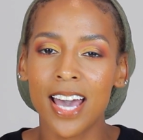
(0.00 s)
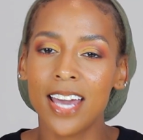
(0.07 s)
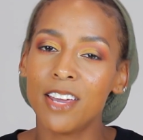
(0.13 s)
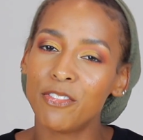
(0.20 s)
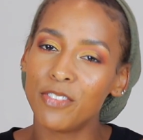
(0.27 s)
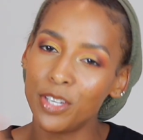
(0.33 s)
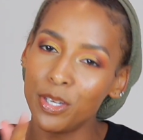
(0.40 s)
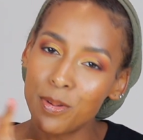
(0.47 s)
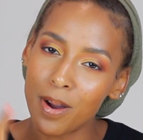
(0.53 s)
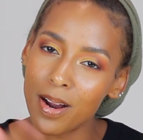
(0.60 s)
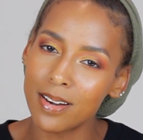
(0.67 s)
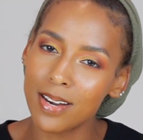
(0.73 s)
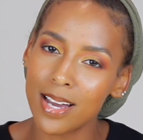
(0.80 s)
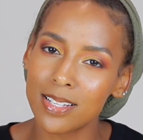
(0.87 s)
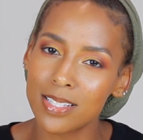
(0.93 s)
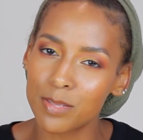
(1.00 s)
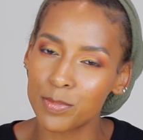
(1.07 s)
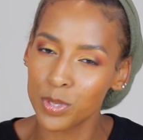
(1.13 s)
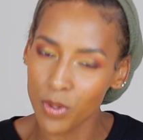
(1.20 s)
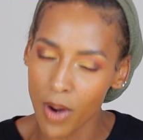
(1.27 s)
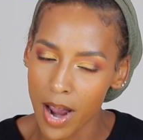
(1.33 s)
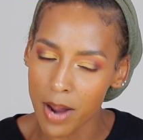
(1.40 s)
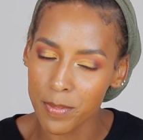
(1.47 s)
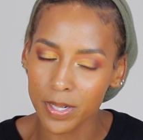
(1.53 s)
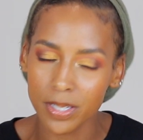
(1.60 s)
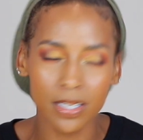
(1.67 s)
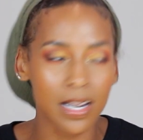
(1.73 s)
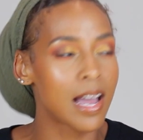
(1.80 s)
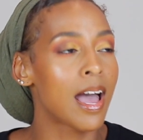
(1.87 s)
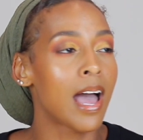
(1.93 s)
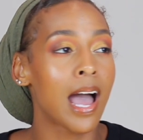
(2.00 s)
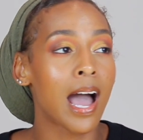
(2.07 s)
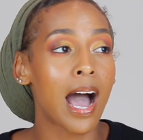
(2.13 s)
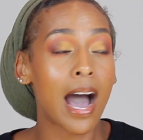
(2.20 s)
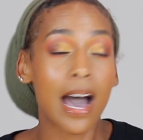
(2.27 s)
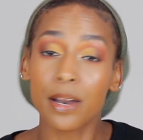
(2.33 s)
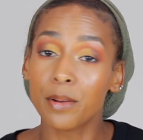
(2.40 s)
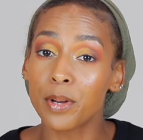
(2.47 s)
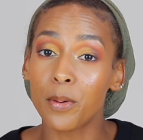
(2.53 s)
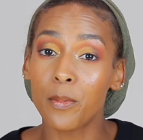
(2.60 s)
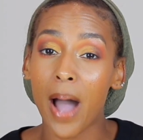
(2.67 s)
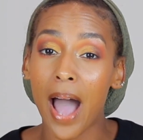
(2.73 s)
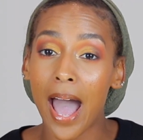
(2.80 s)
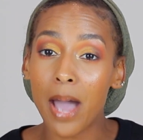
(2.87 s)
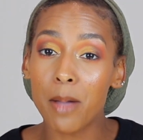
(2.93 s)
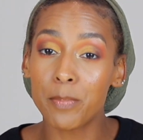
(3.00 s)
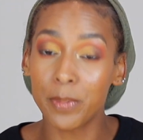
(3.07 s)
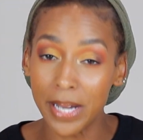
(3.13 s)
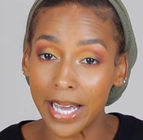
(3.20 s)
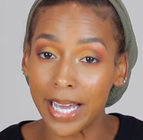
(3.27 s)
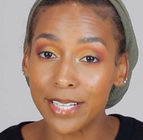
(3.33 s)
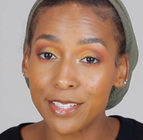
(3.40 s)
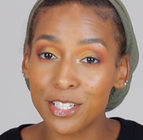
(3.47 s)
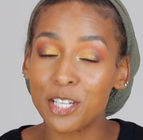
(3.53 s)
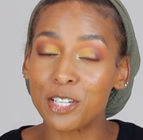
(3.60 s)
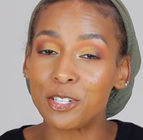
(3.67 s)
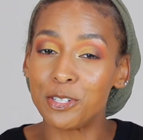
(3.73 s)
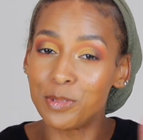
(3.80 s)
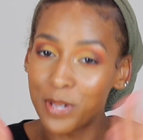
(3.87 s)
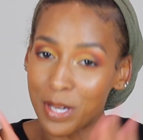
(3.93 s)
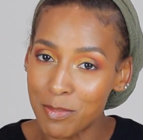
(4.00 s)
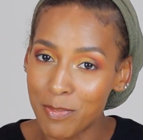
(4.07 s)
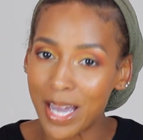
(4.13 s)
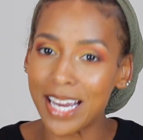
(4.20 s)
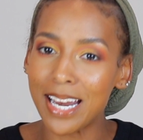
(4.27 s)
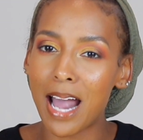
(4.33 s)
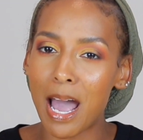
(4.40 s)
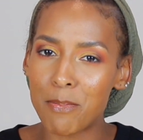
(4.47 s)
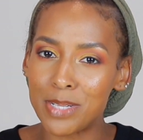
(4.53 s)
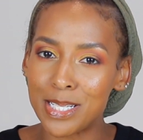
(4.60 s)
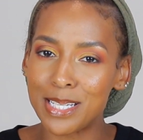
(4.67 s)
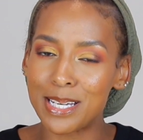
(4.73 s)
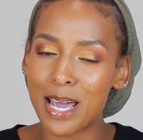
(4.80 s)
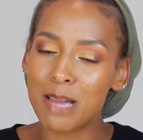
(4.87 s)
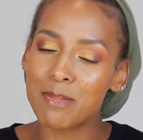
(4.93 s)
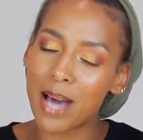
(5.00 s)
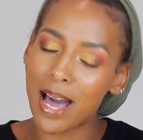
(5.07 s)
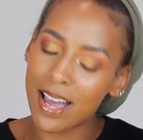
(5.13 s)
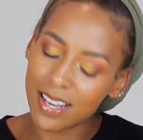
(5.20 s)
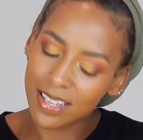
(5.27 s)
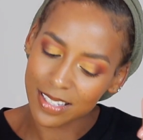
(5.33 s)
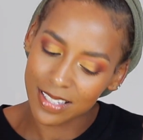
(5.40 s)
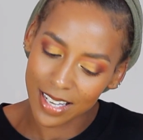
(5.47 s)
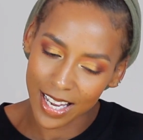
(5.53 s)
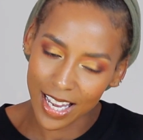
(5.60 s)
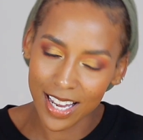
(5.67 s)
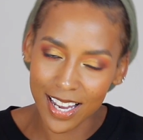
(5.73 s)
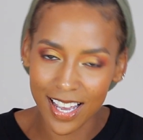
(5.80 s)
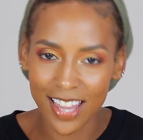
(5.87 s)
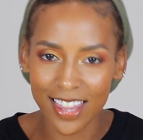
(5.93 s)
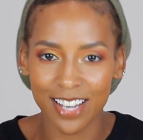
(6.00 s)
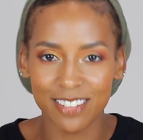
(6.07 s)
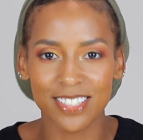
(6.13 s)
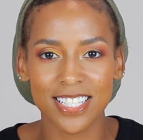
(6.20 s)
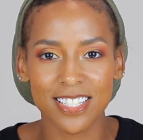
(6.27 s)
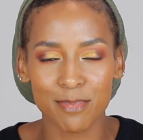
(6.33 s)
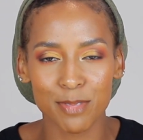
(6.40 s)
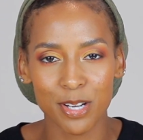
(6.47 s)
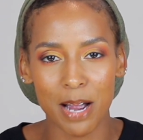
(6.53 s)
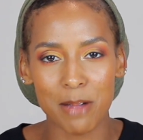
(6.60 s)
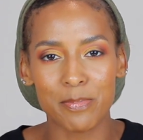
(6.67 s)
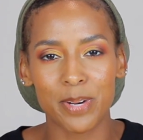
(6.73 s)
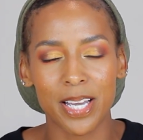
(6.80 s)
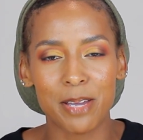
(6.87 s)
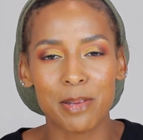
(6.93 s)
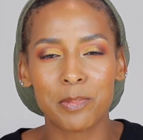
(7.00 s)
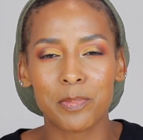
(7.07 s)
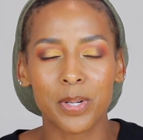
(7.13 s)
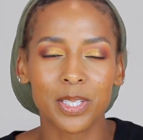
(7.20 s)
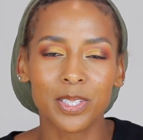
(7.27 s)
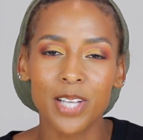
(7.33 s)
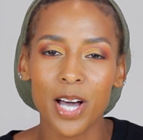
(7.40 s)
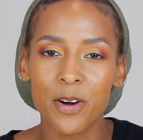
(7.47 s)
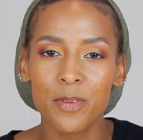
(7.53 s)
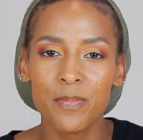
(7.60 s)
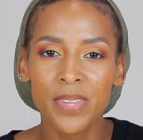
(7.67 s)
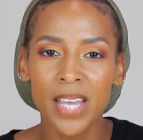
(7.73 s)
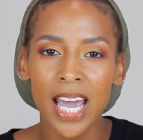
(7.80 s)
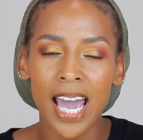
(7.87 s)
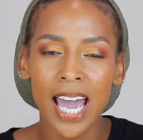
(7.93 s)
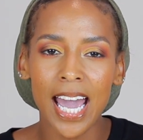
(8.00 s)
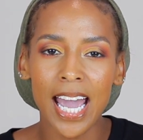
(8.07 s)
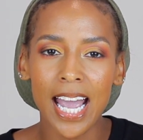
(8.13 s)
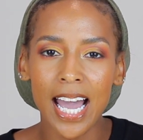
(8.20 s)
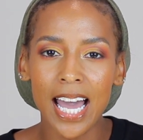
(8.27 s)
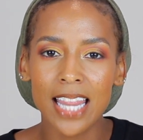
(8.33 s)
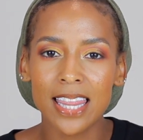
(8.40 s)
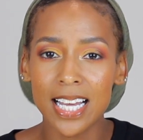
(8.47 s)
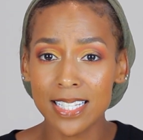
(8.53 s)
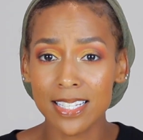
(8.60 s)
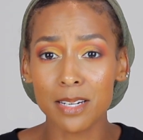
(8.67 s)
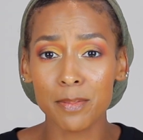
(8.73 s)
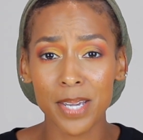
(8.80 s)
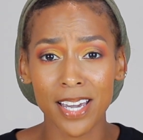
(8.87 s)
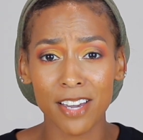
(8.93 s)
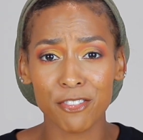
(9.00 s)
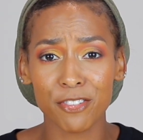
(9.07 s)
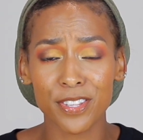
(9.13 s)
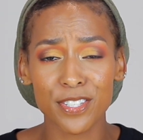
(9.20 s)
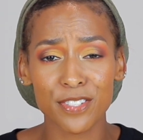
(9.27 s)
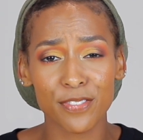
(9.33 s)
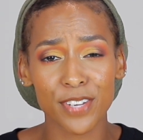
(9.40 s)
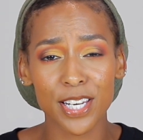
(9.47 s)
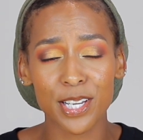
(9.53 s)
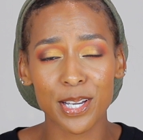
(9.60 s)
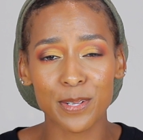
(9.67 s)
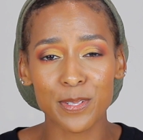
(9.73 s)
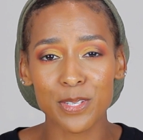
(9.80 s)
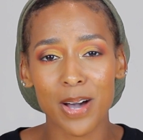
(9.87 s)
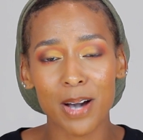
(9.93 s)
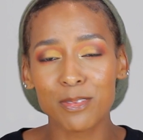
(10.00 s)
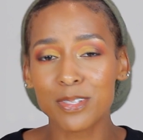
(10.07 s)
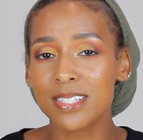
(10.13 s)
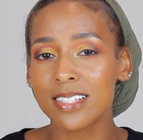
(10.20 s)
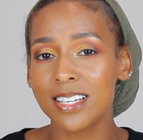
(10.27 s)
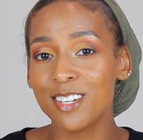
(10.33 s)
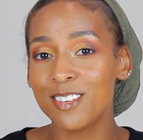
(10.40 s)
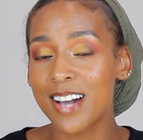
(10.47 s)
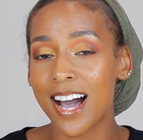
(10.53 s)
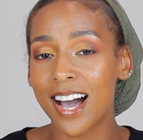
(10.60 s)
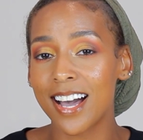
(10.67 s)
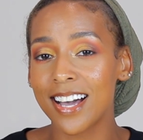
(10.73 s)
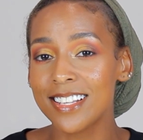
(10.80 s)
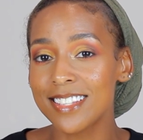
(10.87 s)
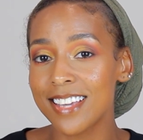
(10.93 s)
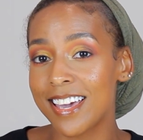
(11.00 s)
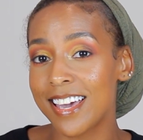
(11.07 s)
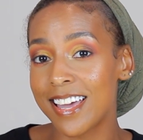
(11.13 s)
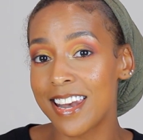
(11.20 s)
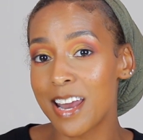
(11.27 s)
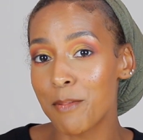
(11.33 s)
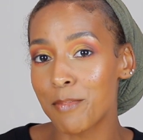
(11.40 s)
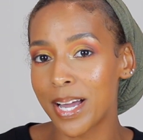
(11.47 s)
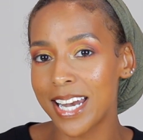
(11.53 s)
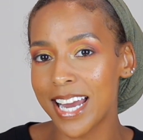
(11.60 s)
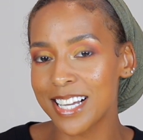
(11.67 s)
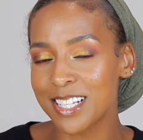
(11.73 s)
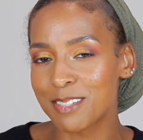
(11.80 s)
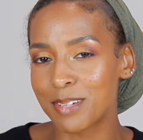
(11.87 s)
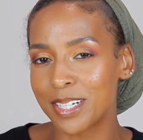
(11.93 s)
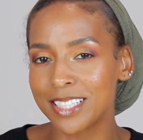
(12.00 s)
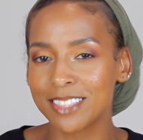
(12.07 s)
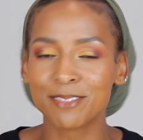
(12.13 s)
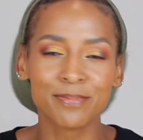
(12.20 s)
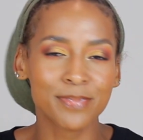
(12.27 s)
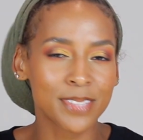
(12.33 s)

And if you are not a subscriber, I don't know why, but you can make it happen today by clicking that red subscribe button below. And that's gonna be it for this video. So I will see you guys in my next one.